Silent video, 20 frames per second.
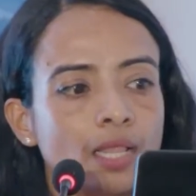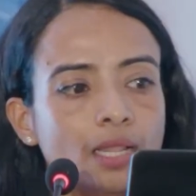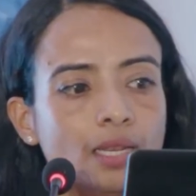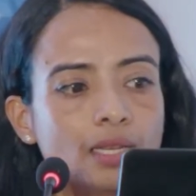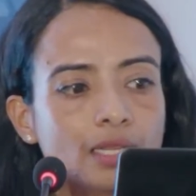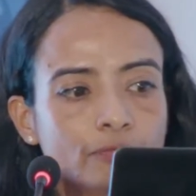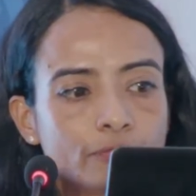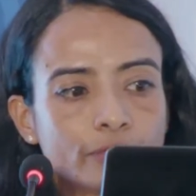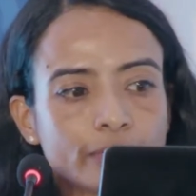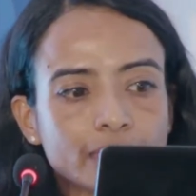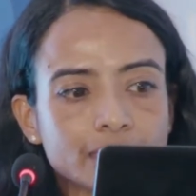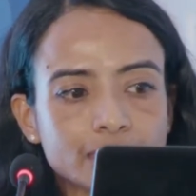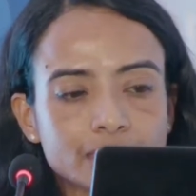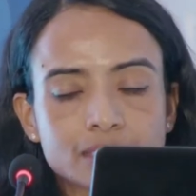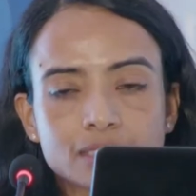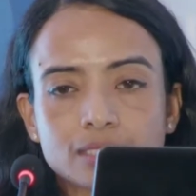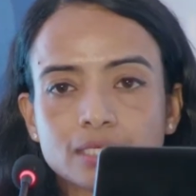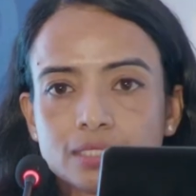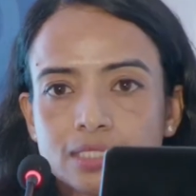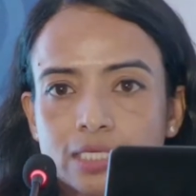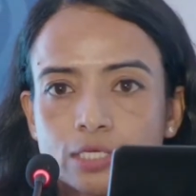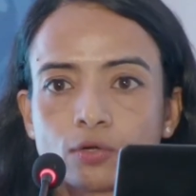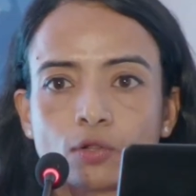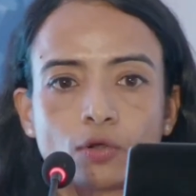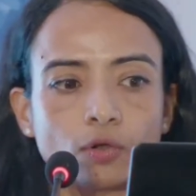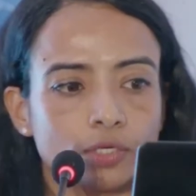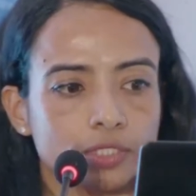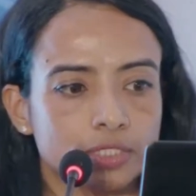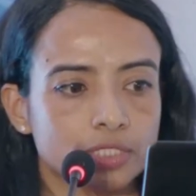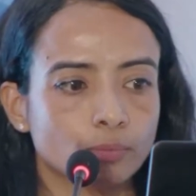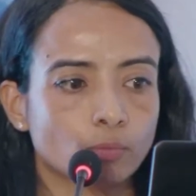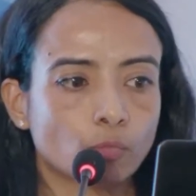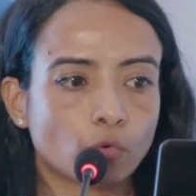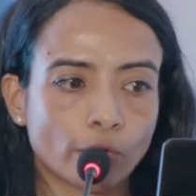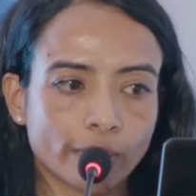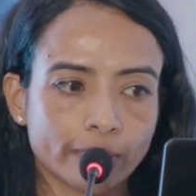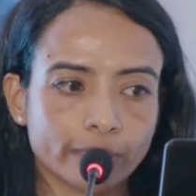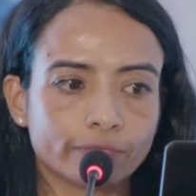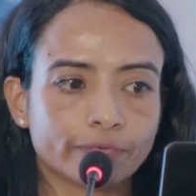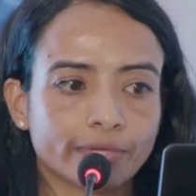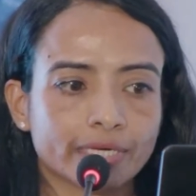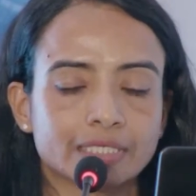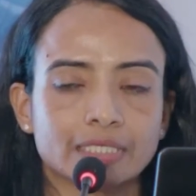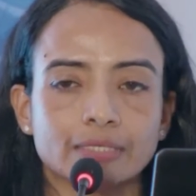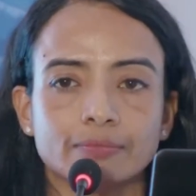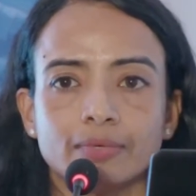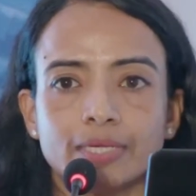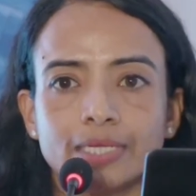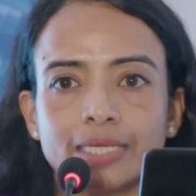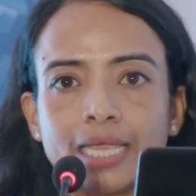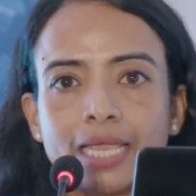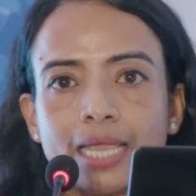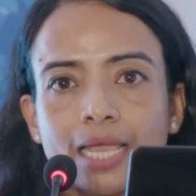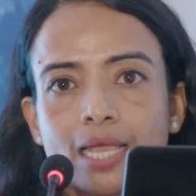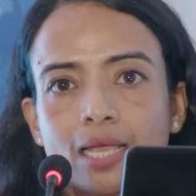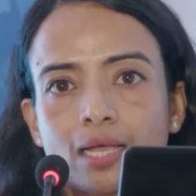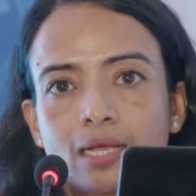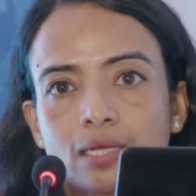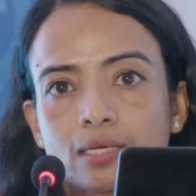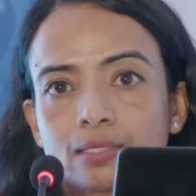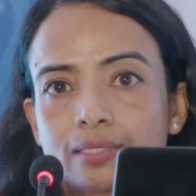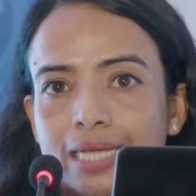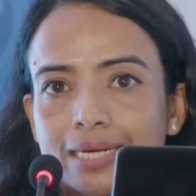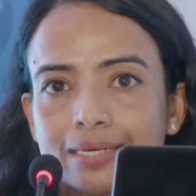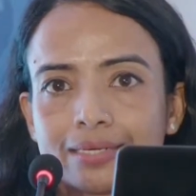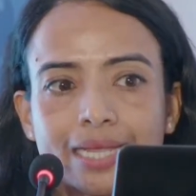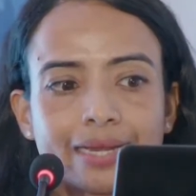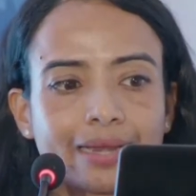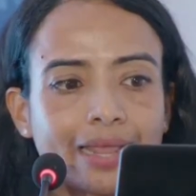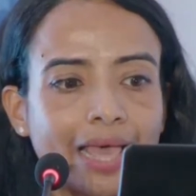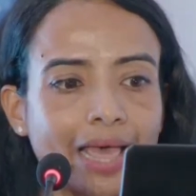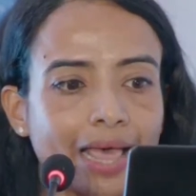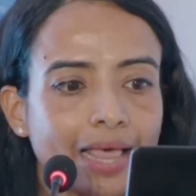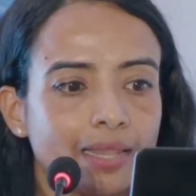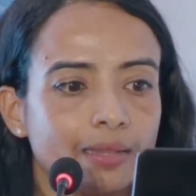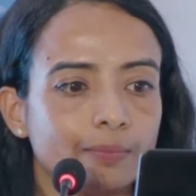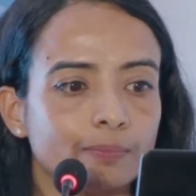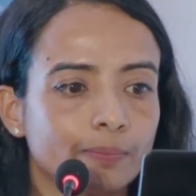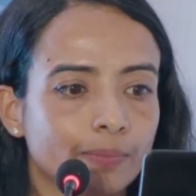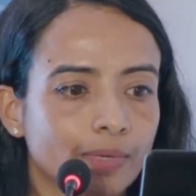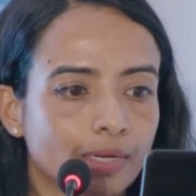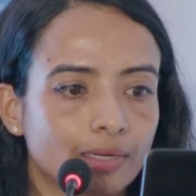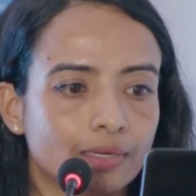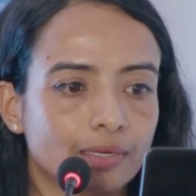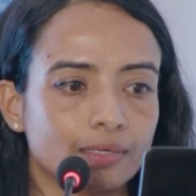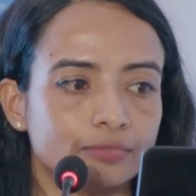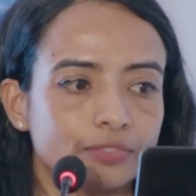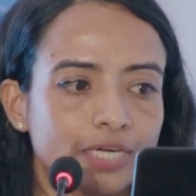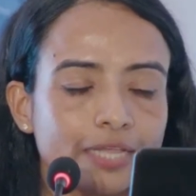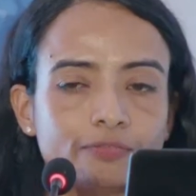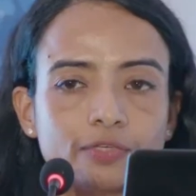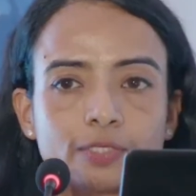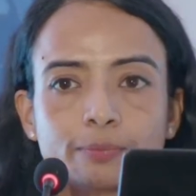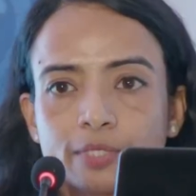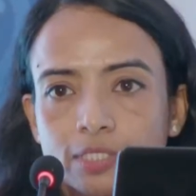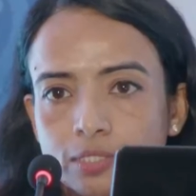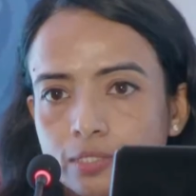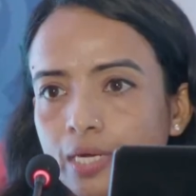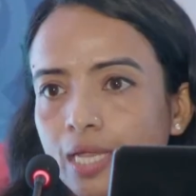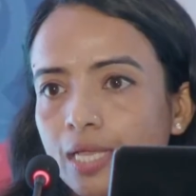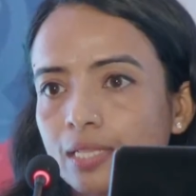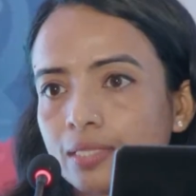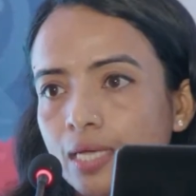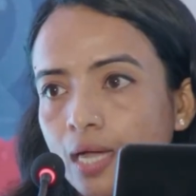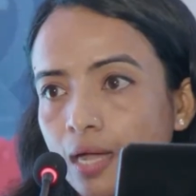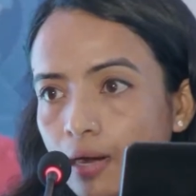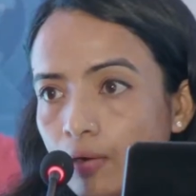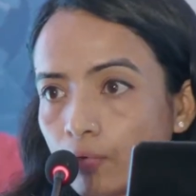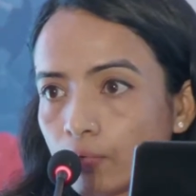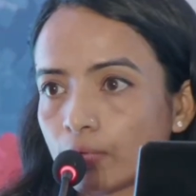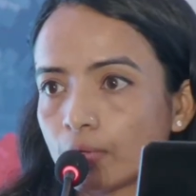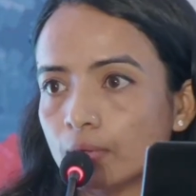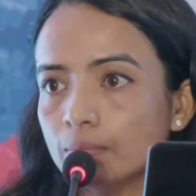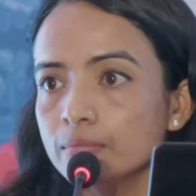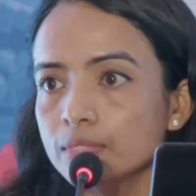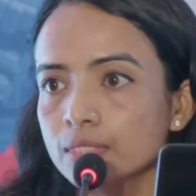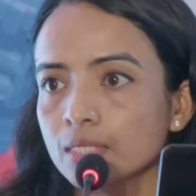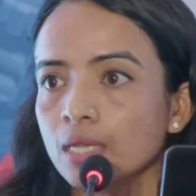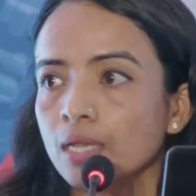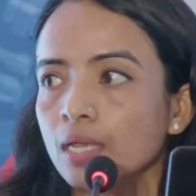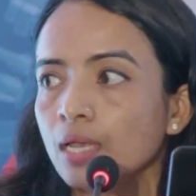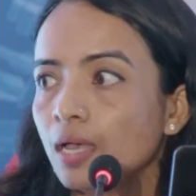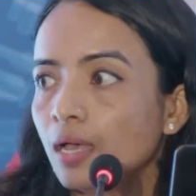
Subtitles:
leverage the technology more effectively that can help driving better health outcomes